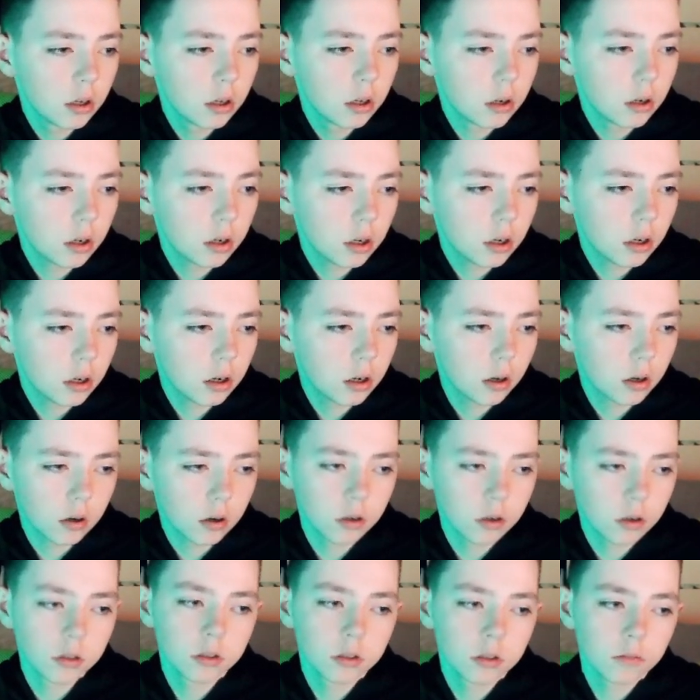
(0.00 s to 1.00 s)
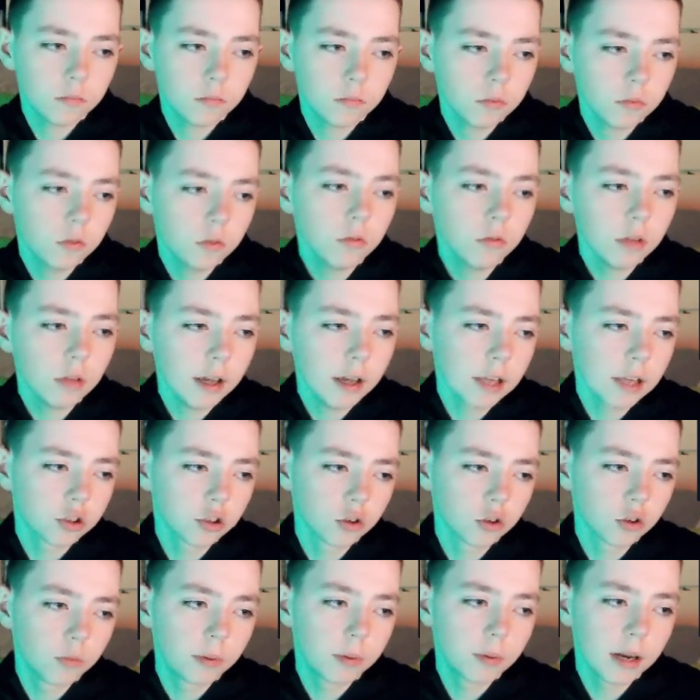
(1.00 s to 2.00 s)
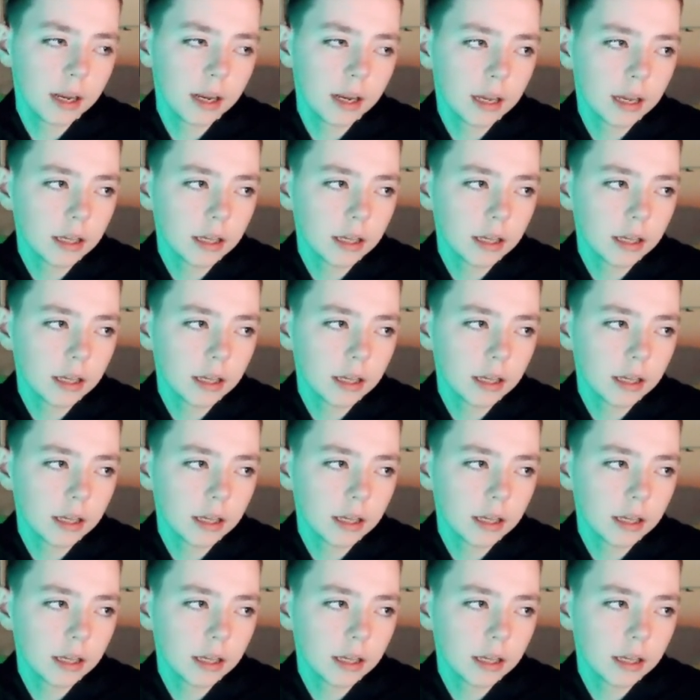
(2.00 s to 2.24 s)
Oh god. Don't let Israel break.